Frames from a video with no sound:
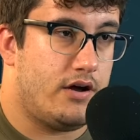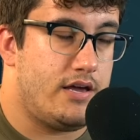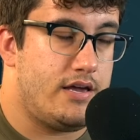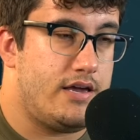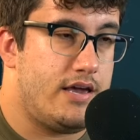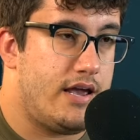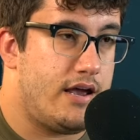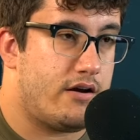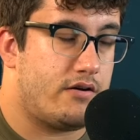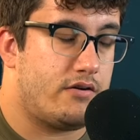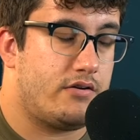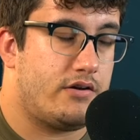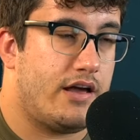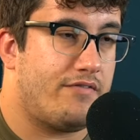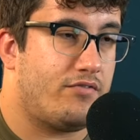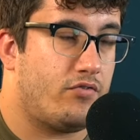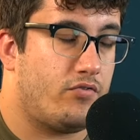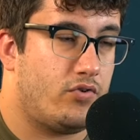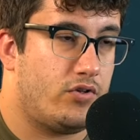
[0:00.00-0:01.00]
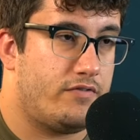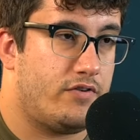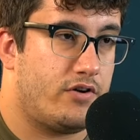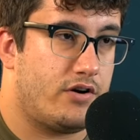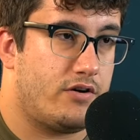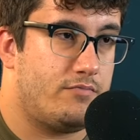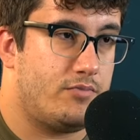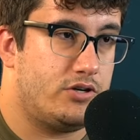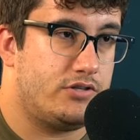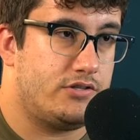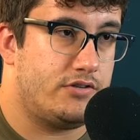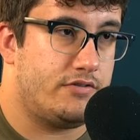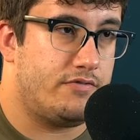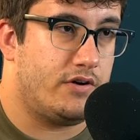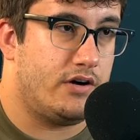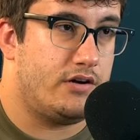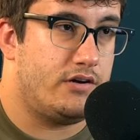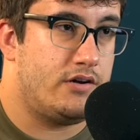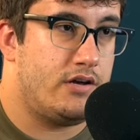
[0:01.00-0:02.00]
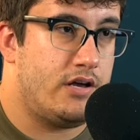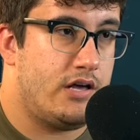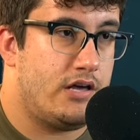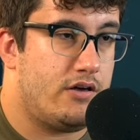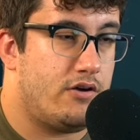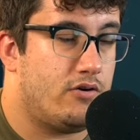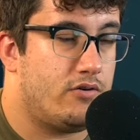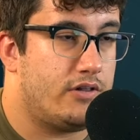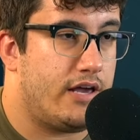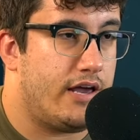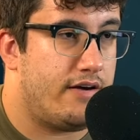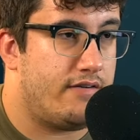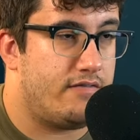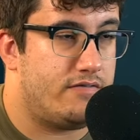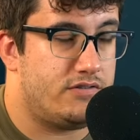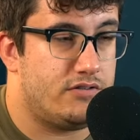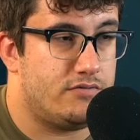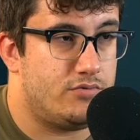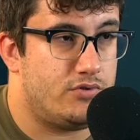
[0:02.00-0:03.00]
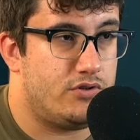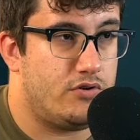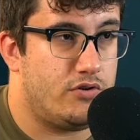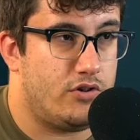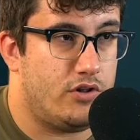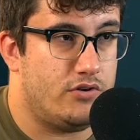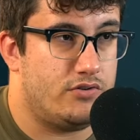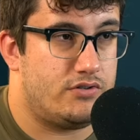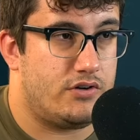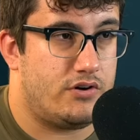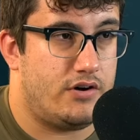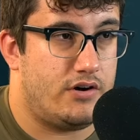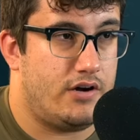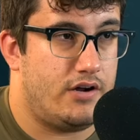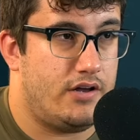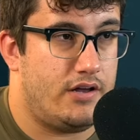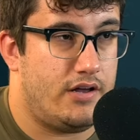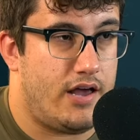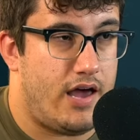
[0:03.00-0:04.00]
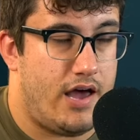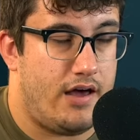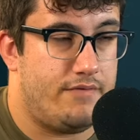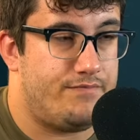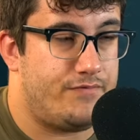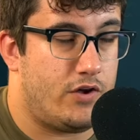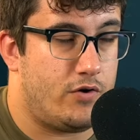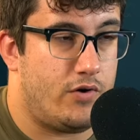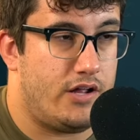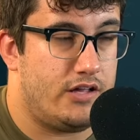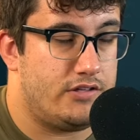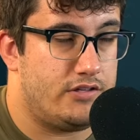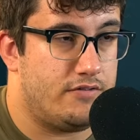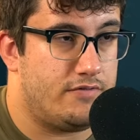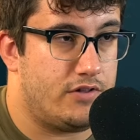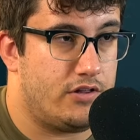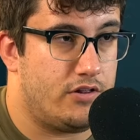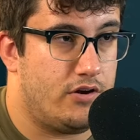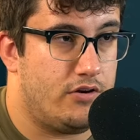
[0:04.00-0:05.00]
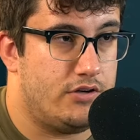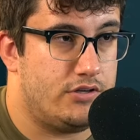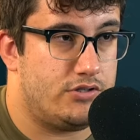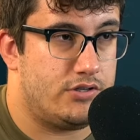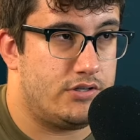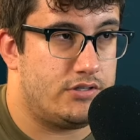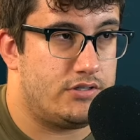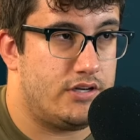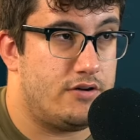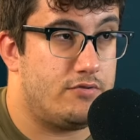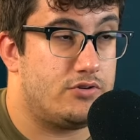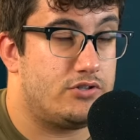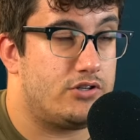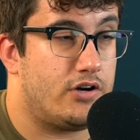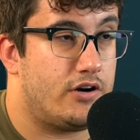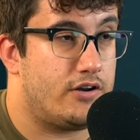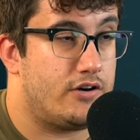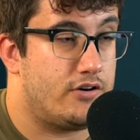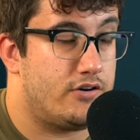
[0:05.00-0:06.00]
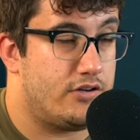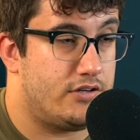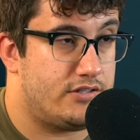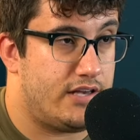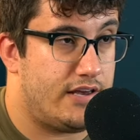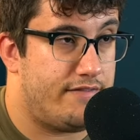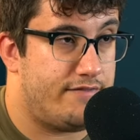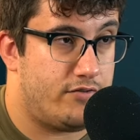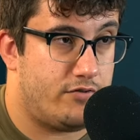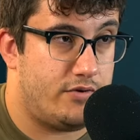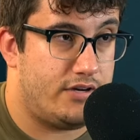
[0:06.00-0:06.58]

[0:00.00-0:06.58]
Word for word: A year, you have a fully funded emergency fund. You only have some student loans that are at a relatively low interest, and we're starting to save for